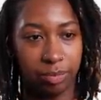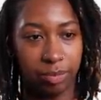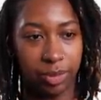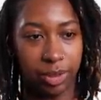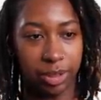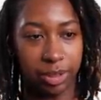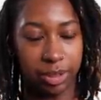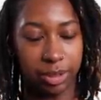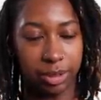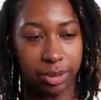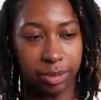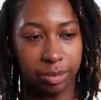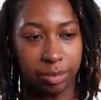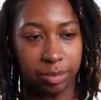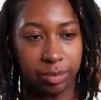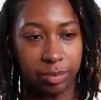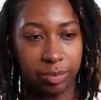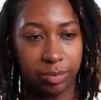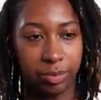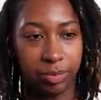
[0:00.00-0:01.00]

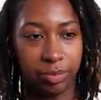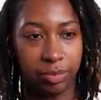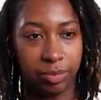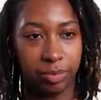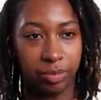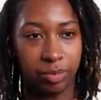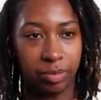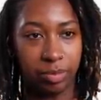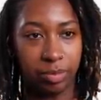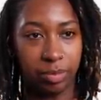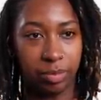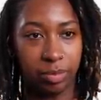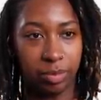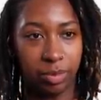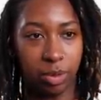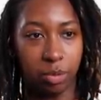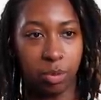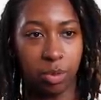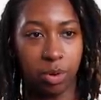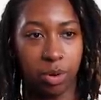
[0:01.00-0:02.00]

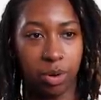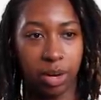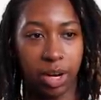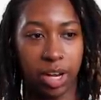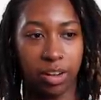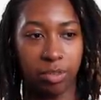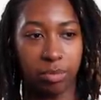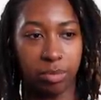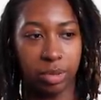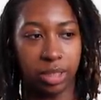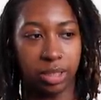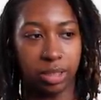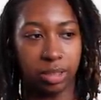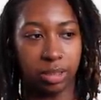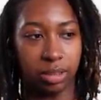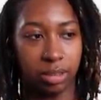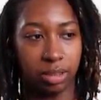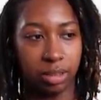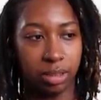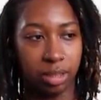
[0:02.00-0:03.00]
the more I've
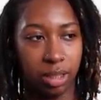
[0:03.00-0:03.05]
been